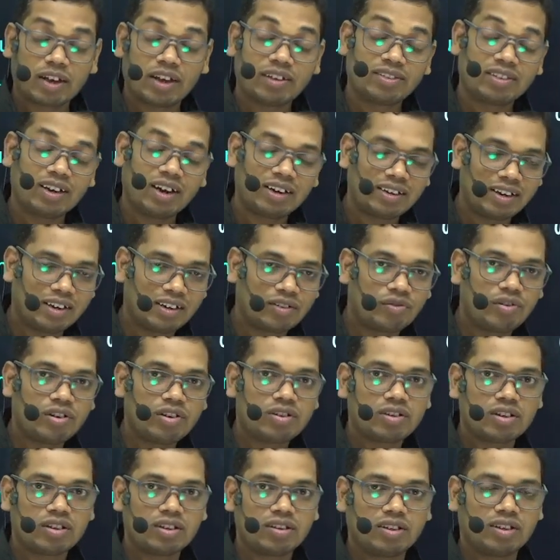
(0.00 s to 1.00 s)
and that
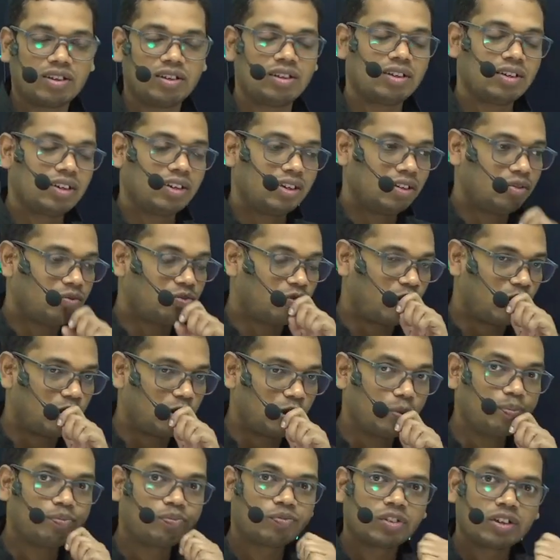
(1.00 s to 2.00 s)
increase in the
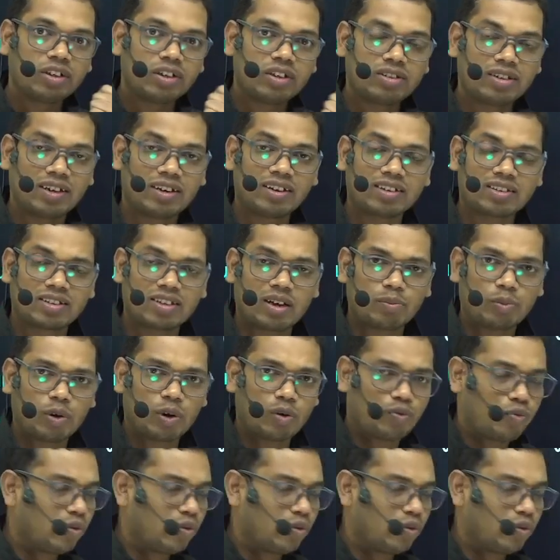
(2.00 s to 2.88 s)
volume is an example of